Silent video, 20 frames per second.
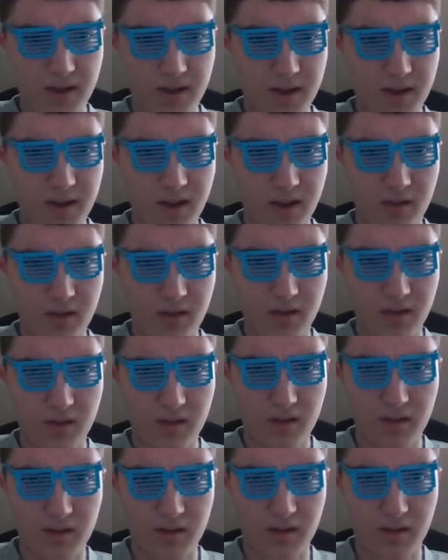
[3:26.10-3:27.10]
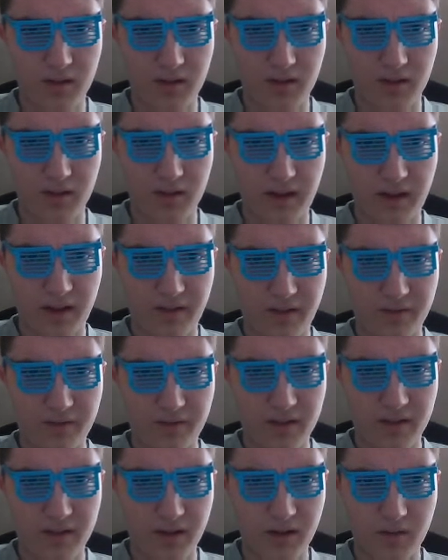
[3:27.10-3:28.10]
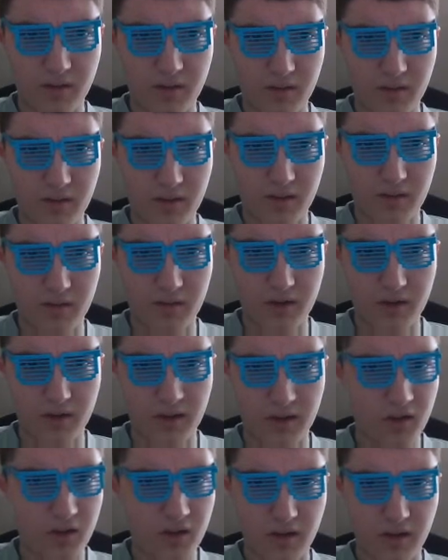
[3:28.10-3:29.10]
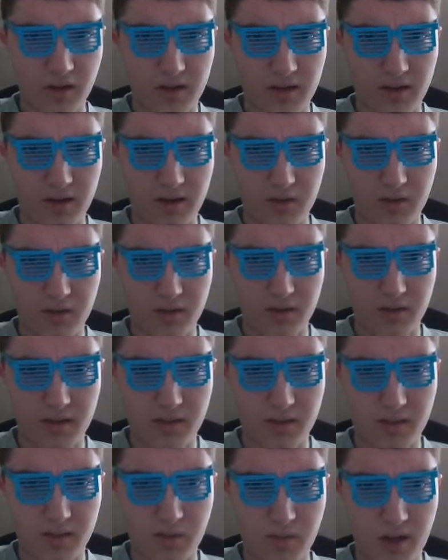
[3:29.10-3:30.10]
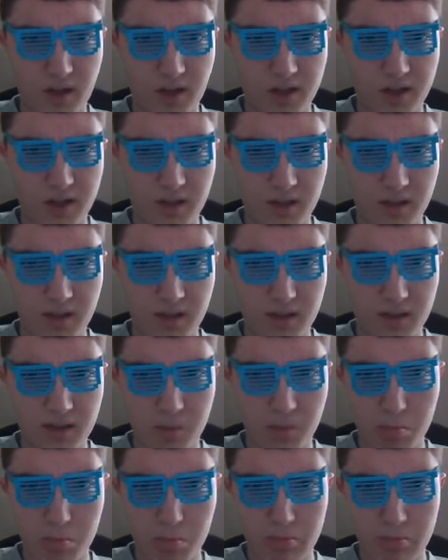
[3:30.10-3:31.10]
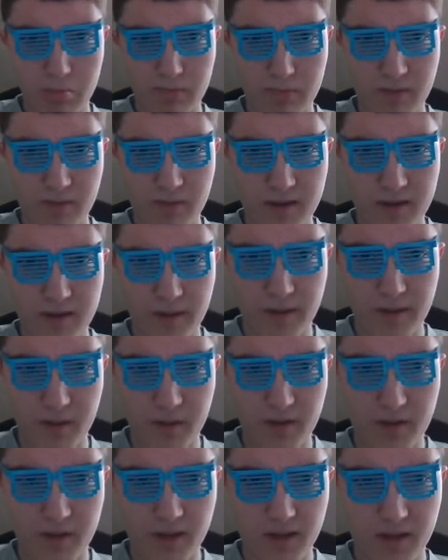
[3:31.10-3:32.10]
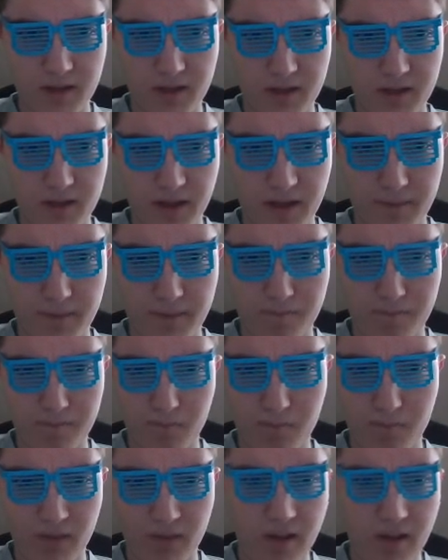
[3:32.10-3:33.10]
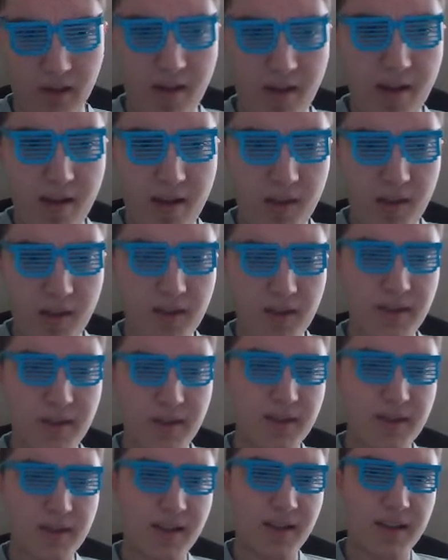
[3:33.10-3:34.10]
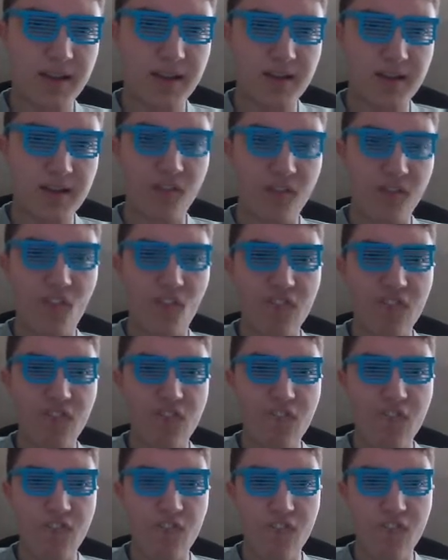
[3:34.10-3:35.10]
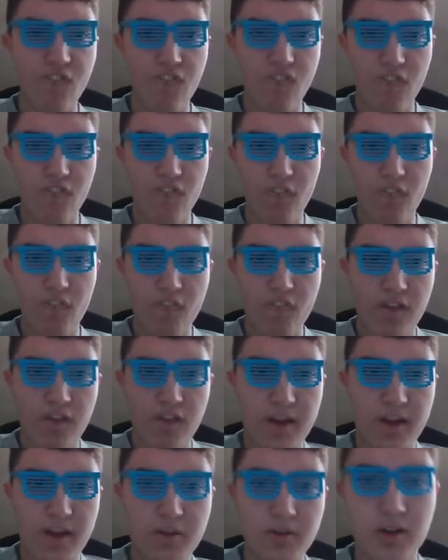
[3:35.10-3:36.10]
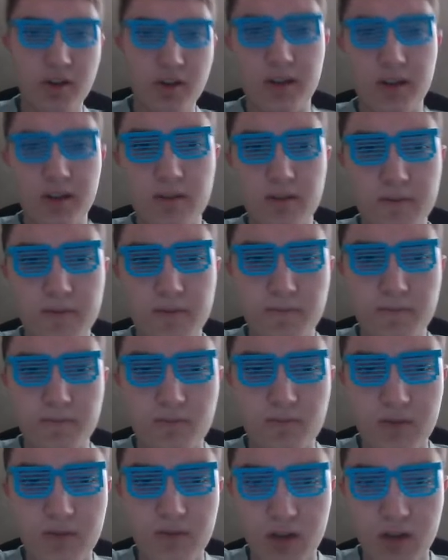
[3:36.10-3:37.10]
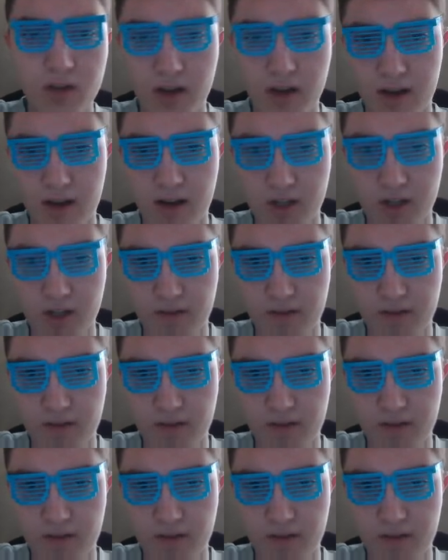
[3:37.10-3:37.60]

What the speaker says: And the green things on the left, I don't know what those are. They just look like little green splotches. And down below, it's hard to tell. Now let's see what it says. I was trying on a collection of